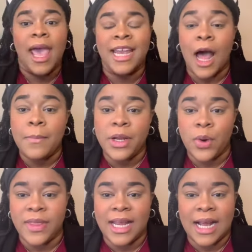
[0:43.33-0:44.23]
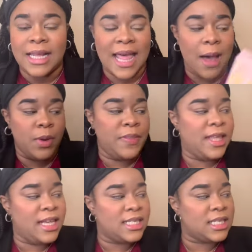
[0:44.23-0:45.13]
and I'll be doing the collab with
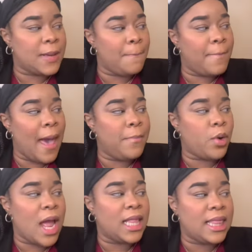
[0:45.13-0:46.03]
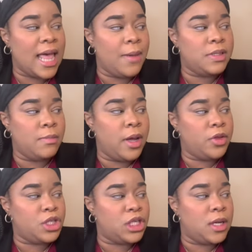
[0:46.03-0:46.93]
this Pat McGrath Labs
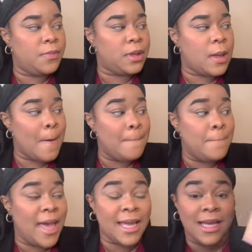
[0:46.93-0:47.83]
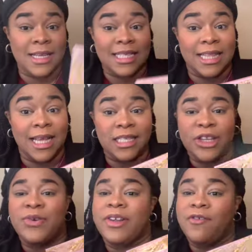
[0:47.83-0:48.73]
Mthrshp Mega
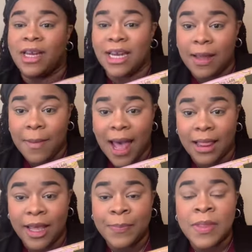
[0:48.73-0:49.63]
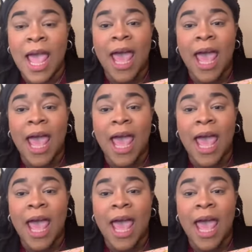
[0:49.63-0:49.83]
Celestial Divinity palette.